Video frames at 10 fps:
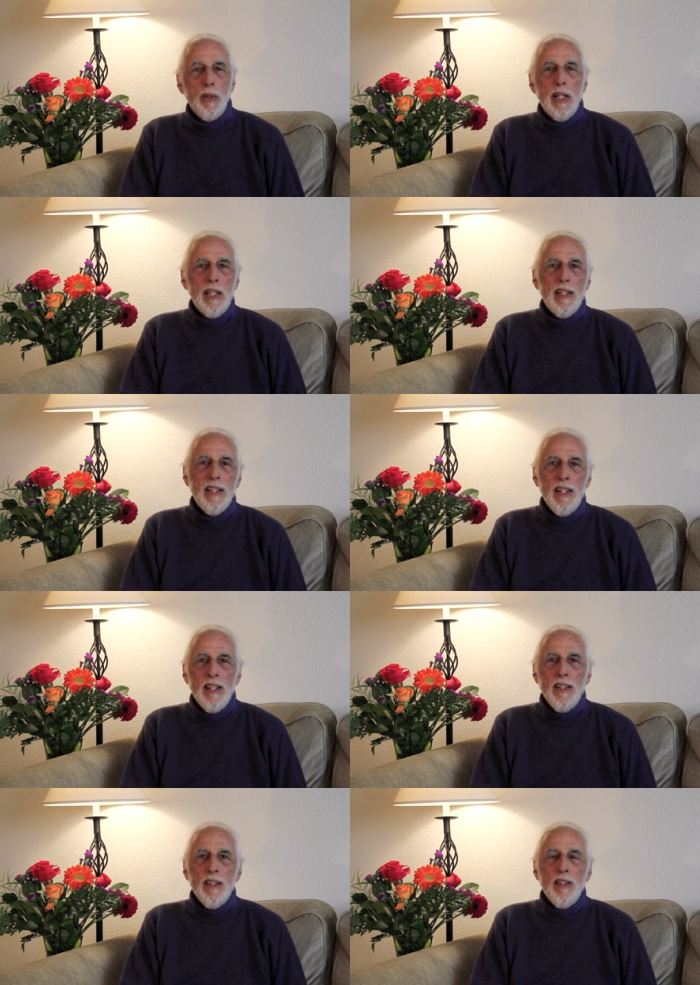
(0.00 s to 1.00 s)
plane,
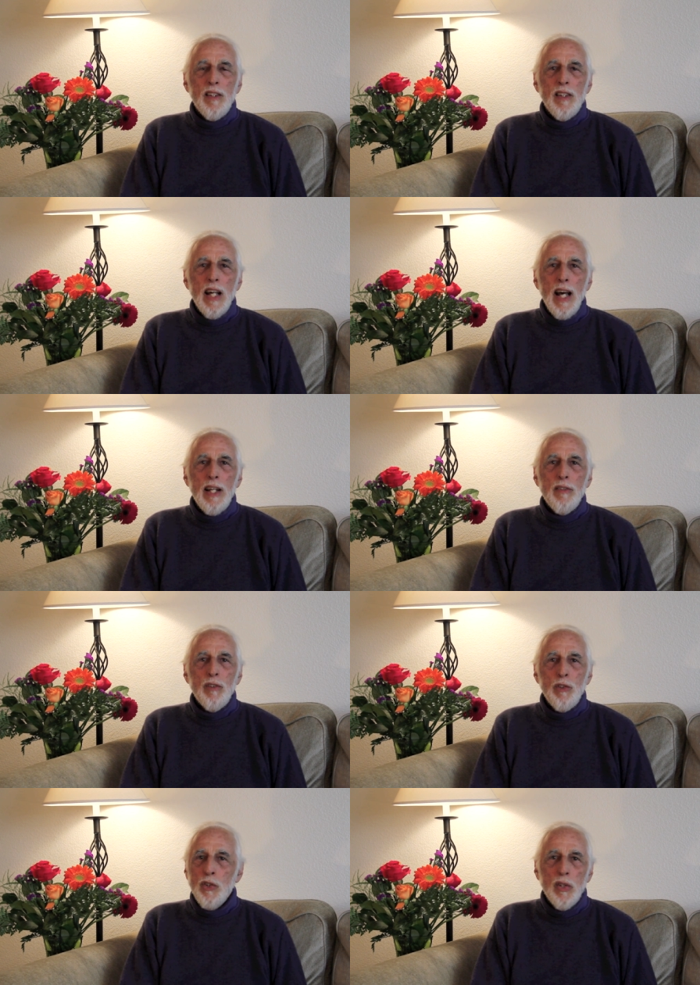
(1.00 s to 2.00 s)
that
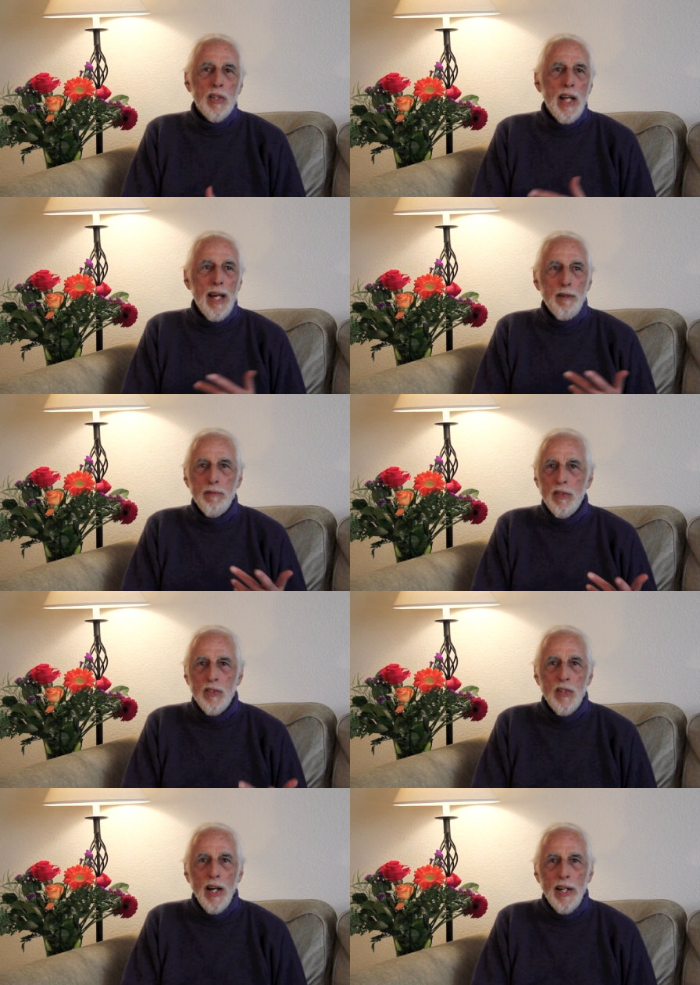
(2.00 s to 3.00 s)
you shouldn't have
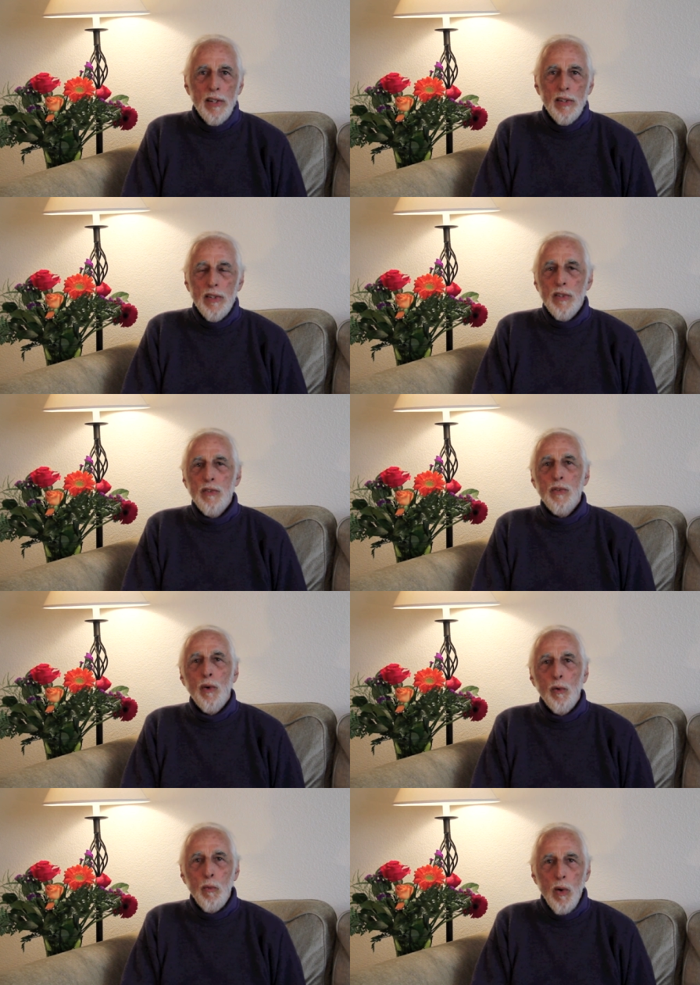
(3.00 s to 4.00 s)
desires
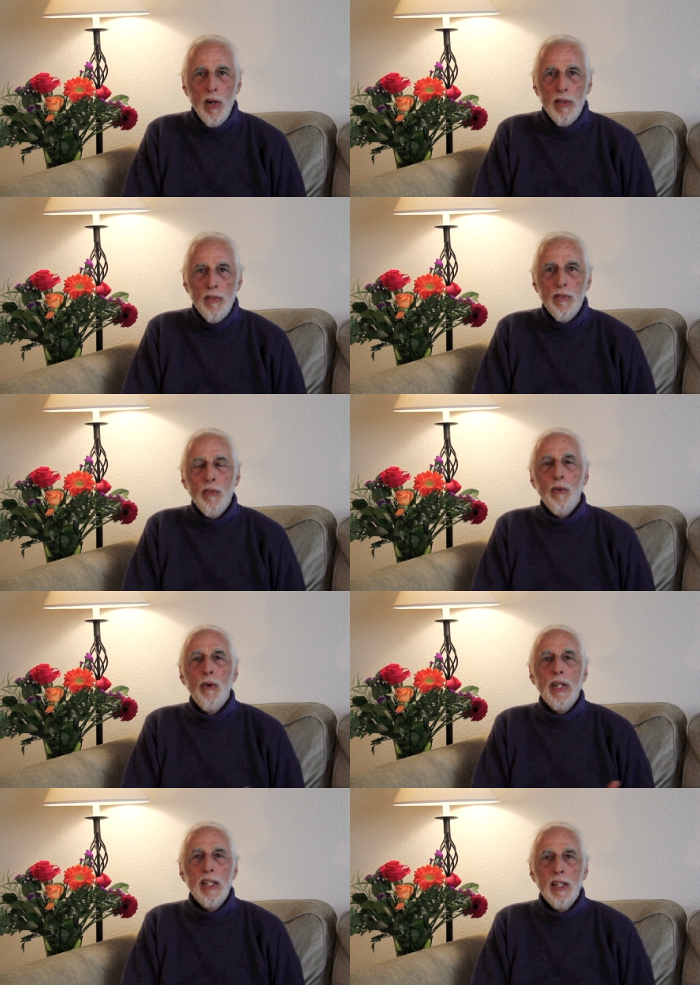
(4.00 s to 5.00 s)
or wants
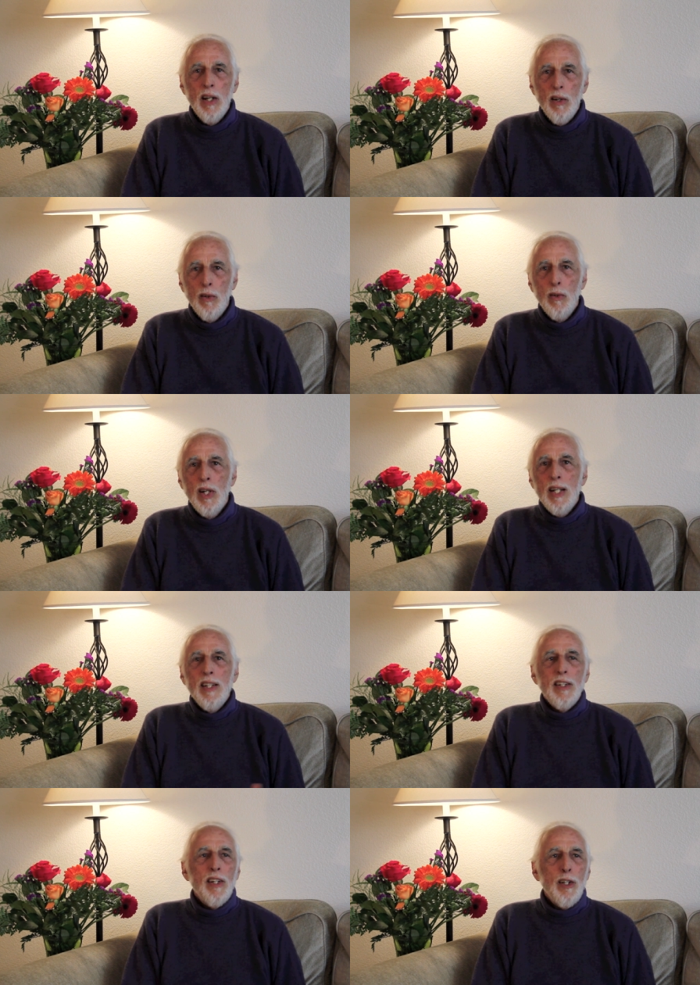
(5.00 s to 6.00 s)
or ego,
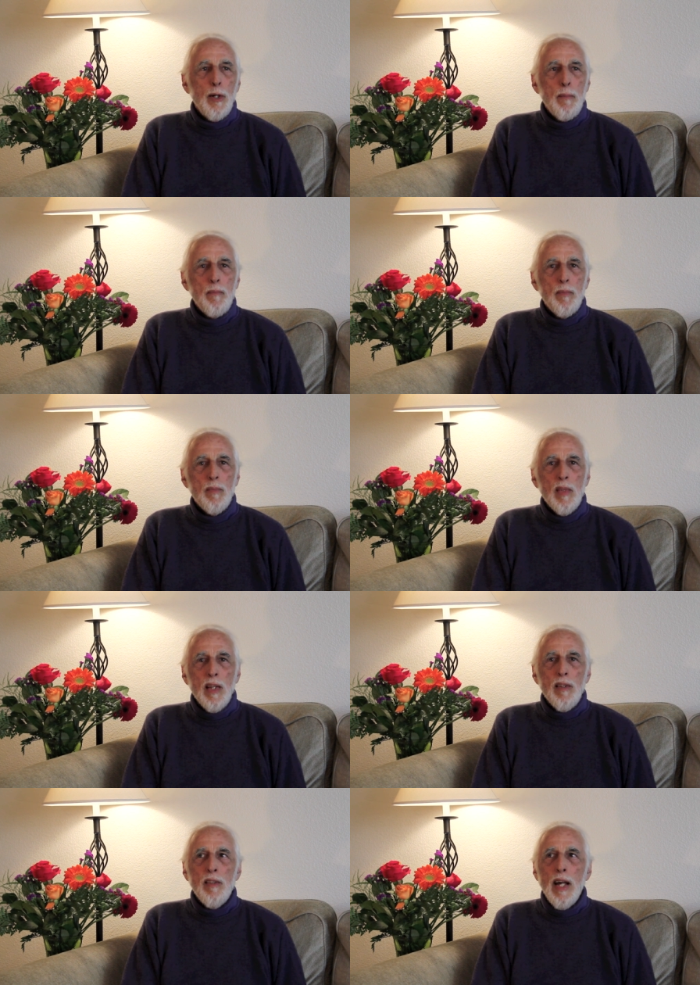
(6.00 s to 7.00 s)

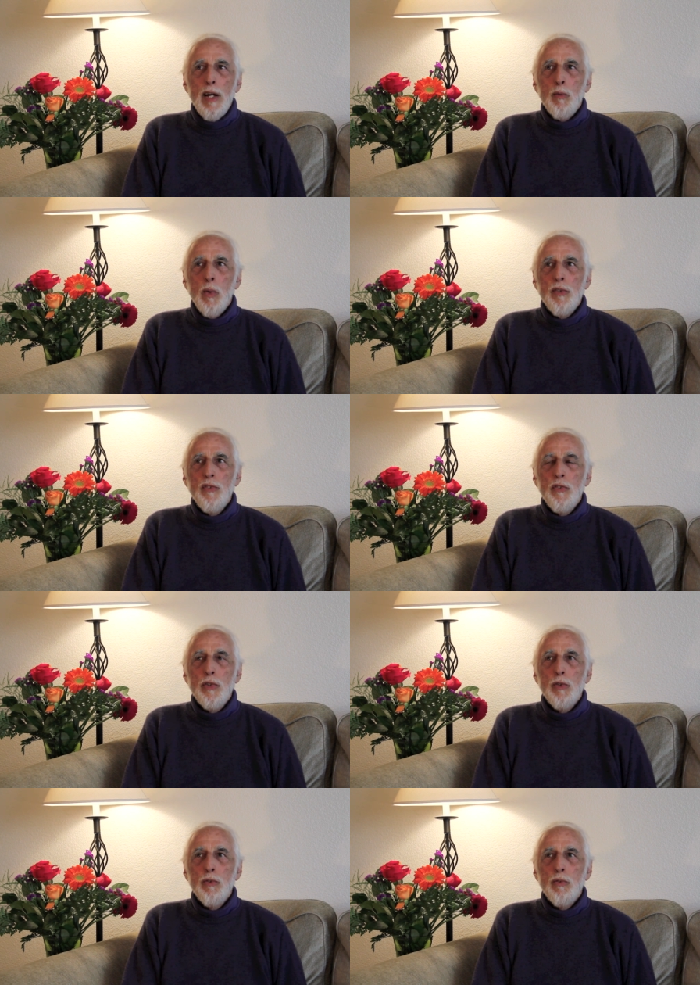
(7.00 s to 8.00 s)
that once
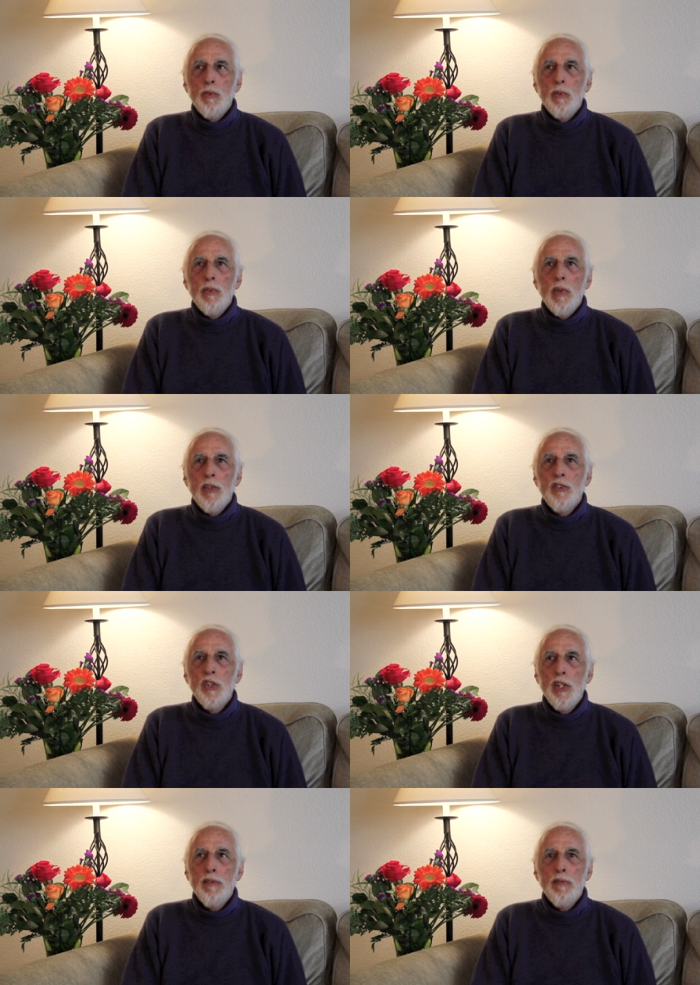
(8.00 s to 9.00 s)
you
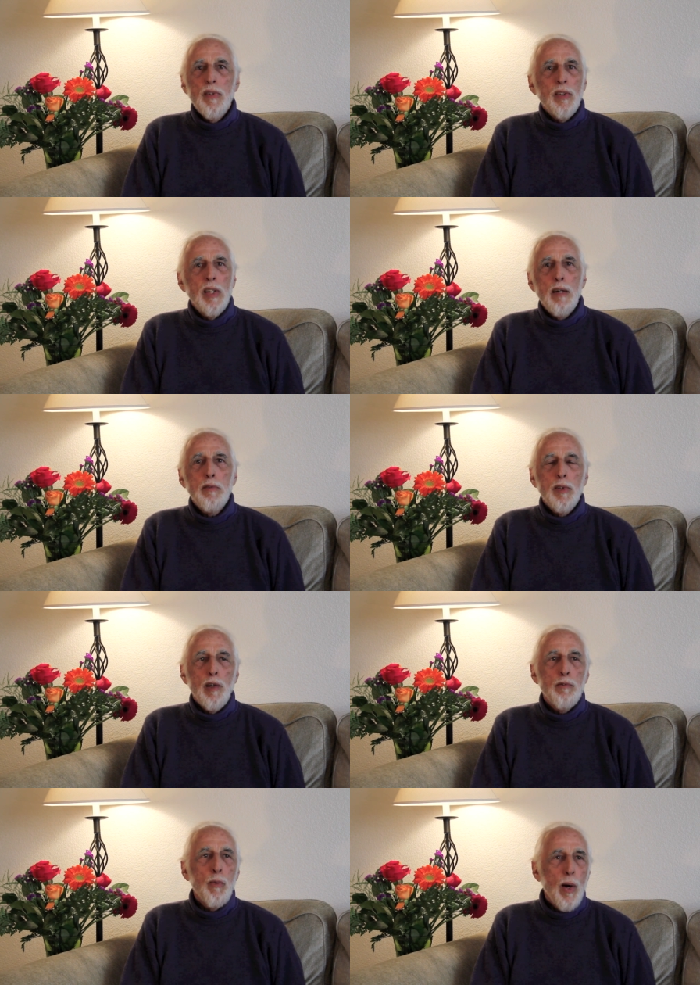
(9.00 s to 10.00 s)
achieved a level
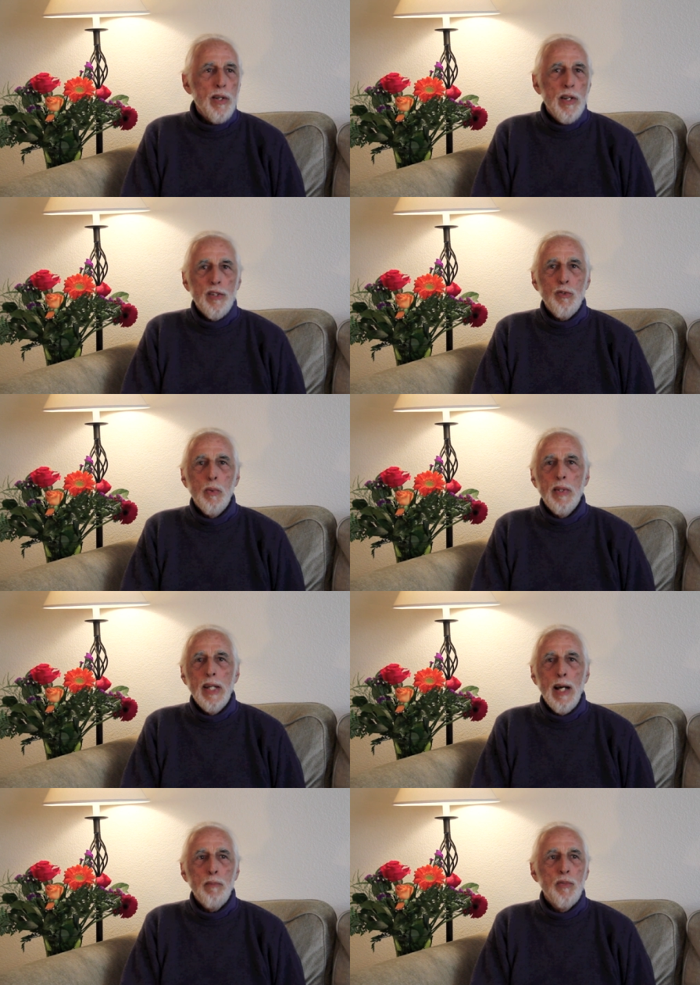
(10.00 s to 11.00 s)
of oneness with
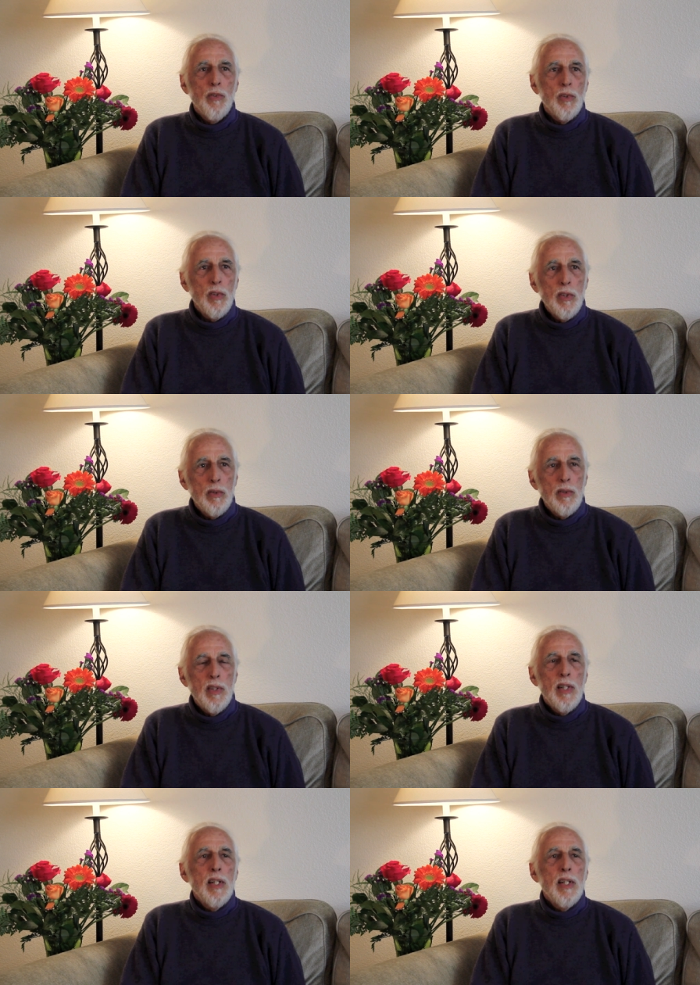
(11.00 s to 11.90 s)
the Absolute,